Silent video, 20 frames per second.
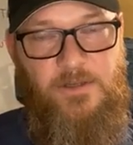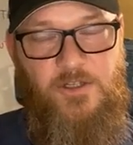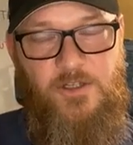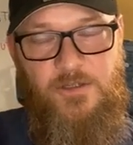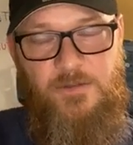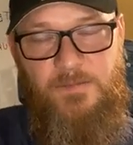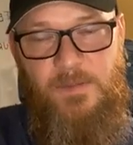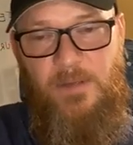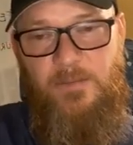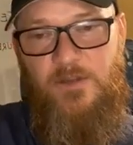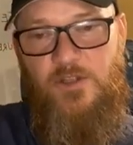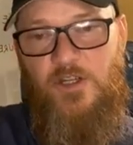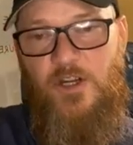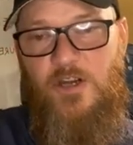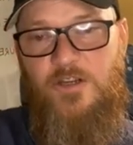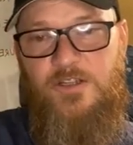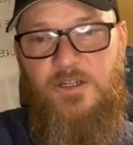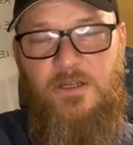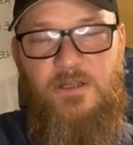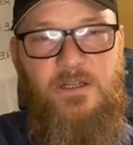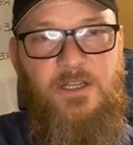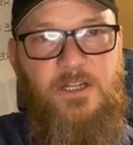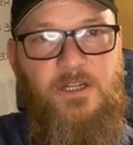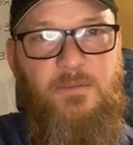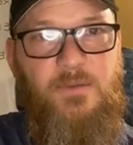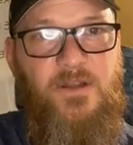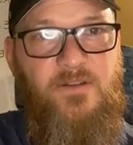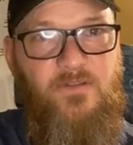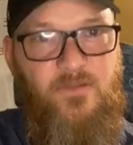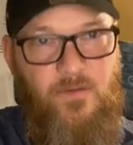She's maybe charging a
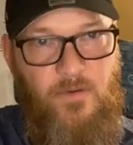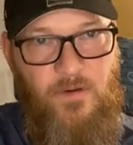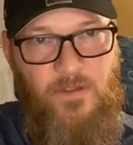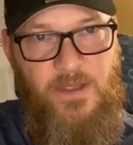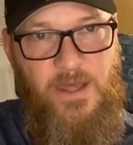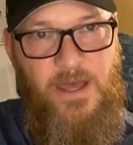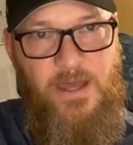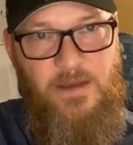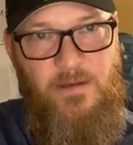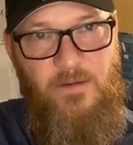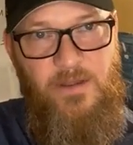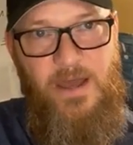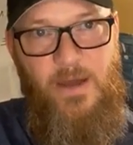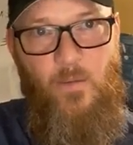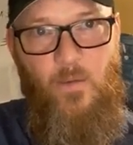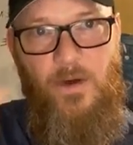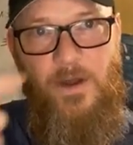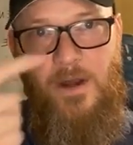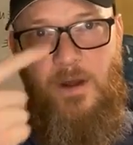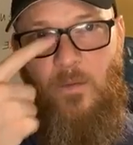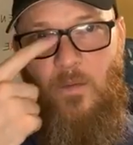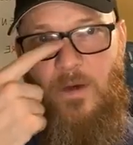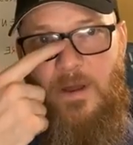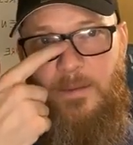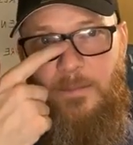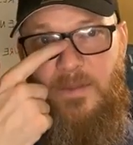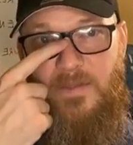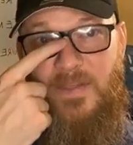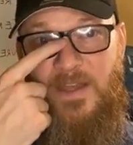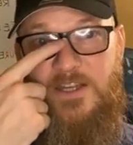little bit for that
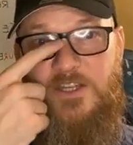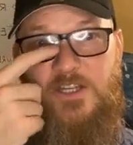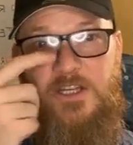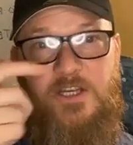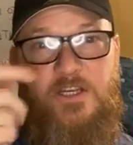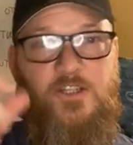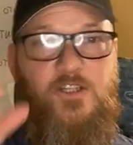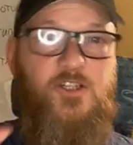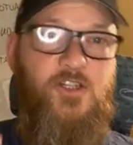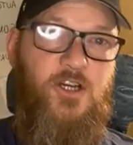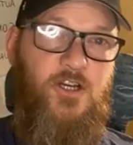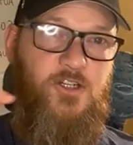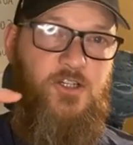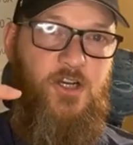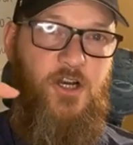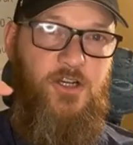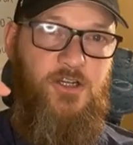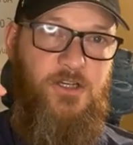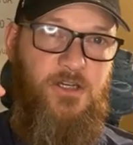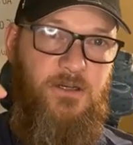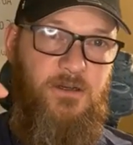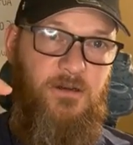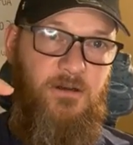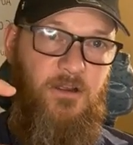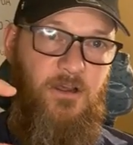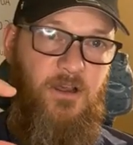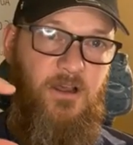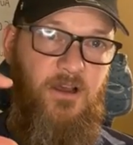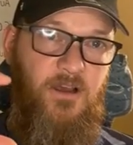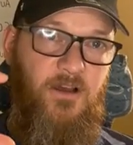one-on-one, but then she could start charging
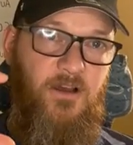